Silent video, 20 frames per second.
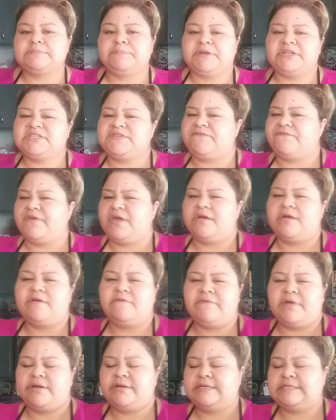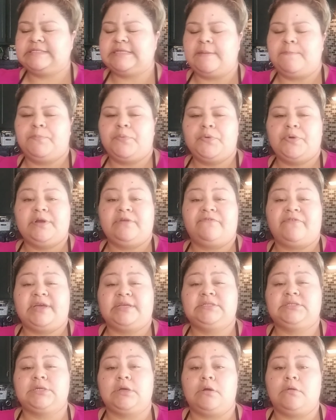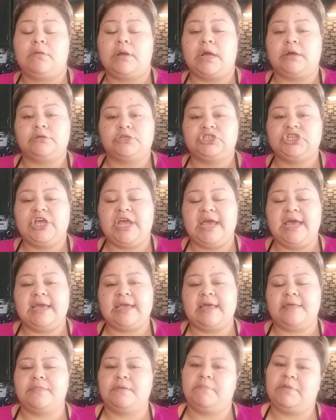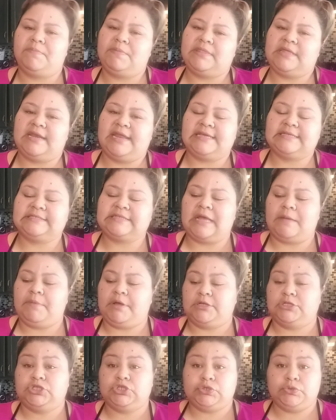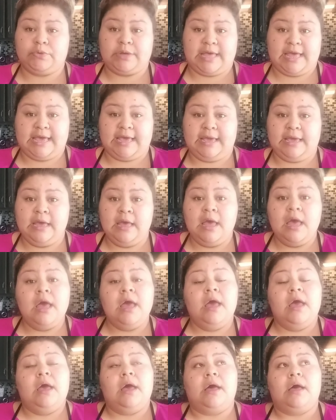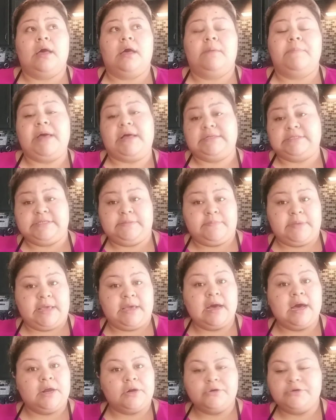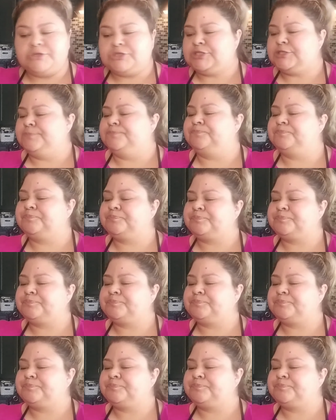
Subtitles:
but it's a very simple, and if I don't, I'll check, and then maybe the next time I'll do a how to make arroz.